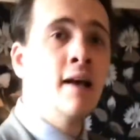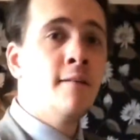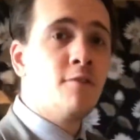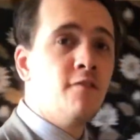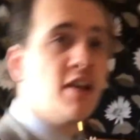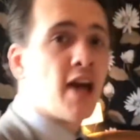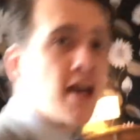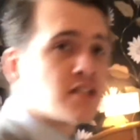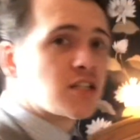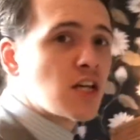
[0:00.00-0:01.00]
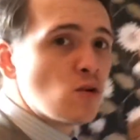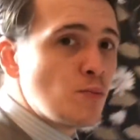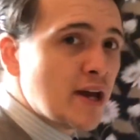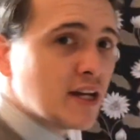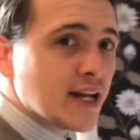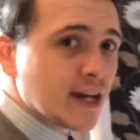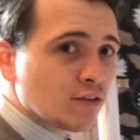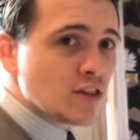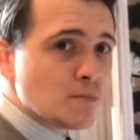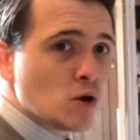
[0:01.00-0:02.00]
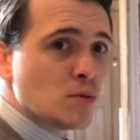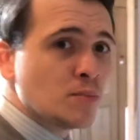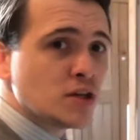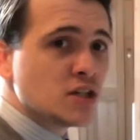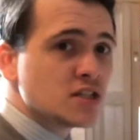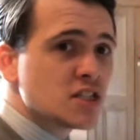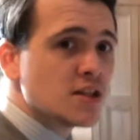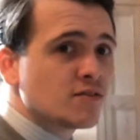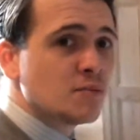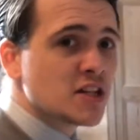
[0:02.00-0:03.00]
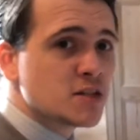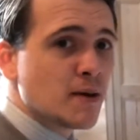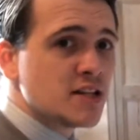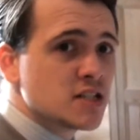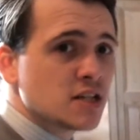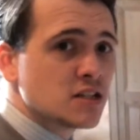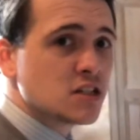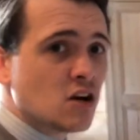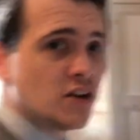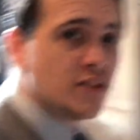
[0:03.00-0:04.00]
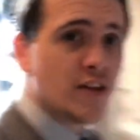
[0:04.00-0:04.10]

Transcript: The vendor has a single bed in here at the moment, but you can see from that spacing at the side there